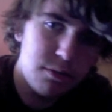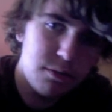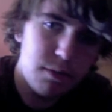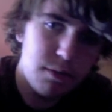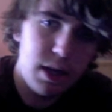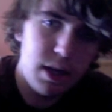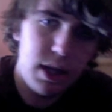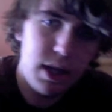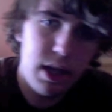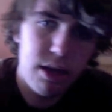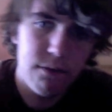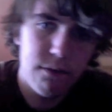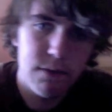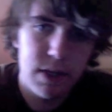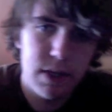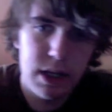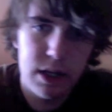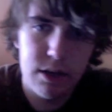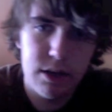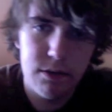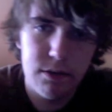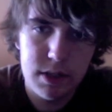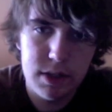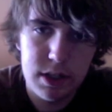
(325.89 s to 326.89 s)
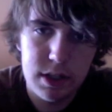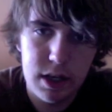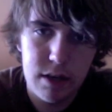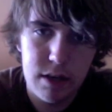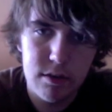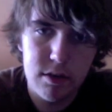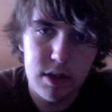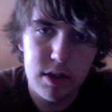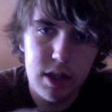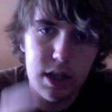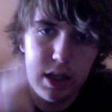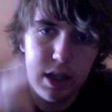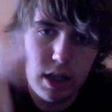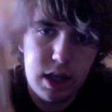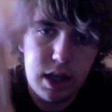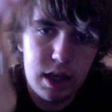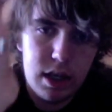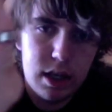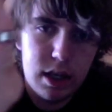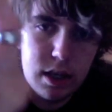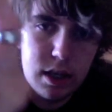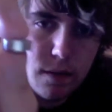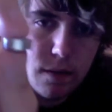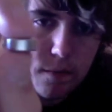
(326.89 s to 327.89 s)
what I have in here, which I really
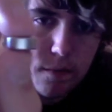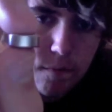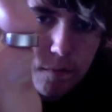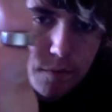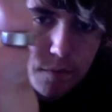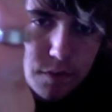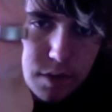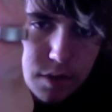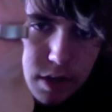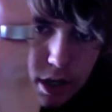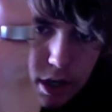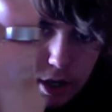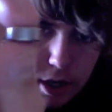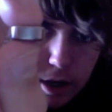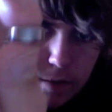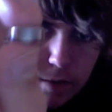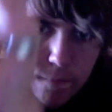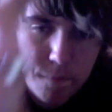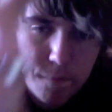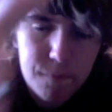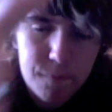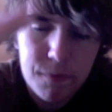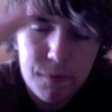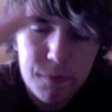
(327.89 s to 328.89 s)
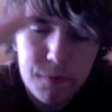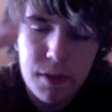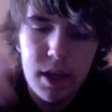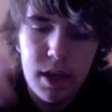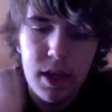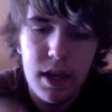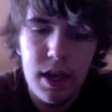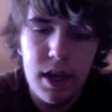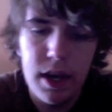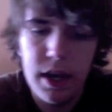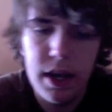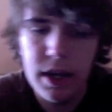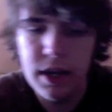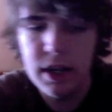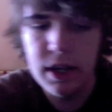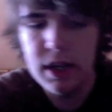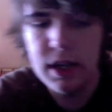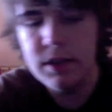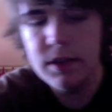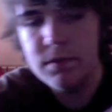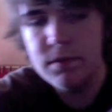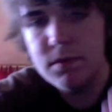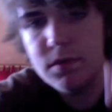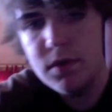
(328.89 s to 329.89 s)
like, right here. And it
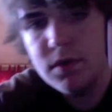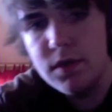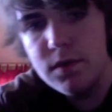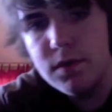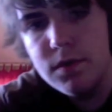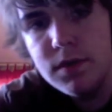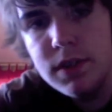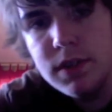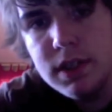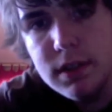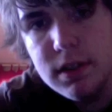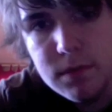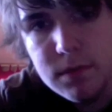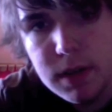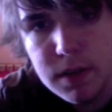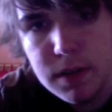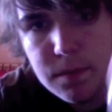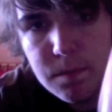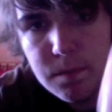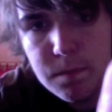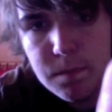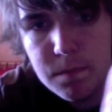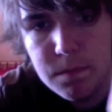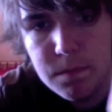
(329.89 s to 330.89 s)
comes with this one.